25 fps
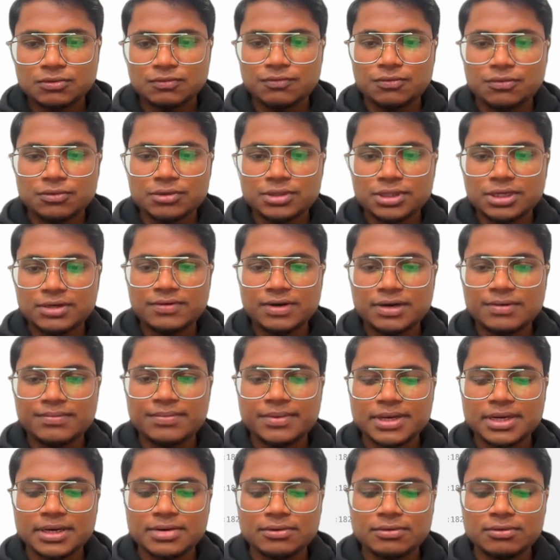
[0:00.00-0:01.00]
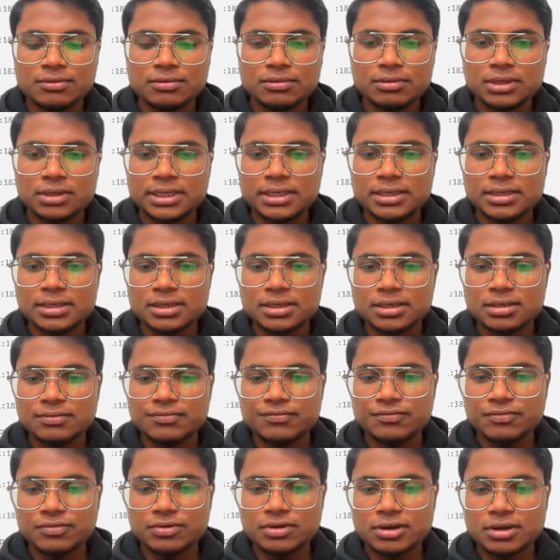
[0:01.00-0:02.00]
for that, what we can do, like
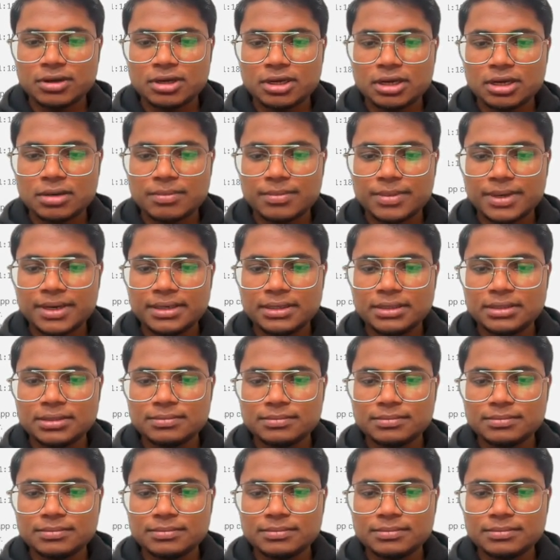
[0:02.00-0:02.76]
comment